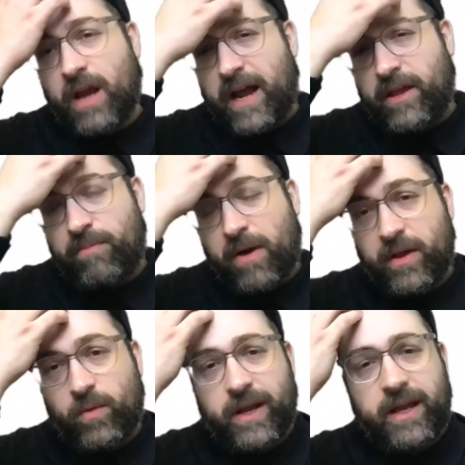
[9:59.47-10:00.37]
you
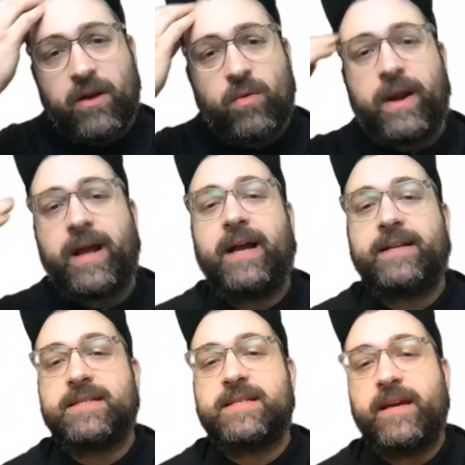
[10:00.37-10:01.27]
probably want to hear what I got
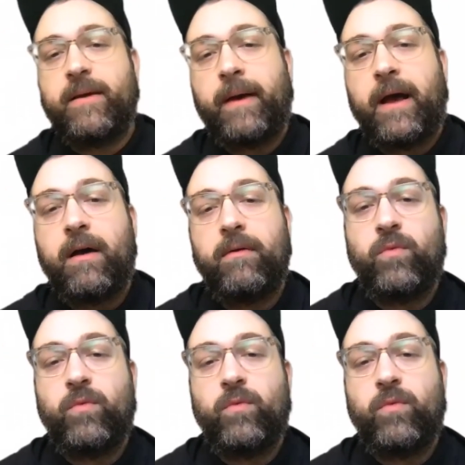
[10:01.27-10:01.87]
to say about